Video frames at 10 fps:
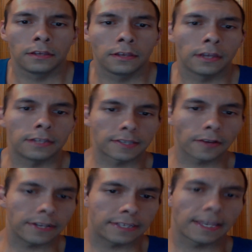And
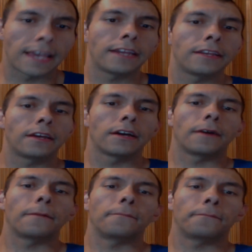so he's saying,
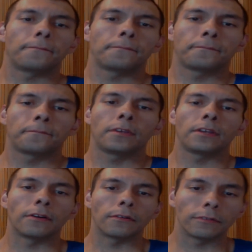
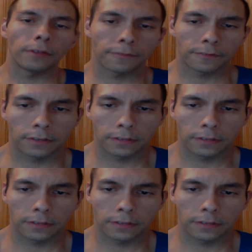if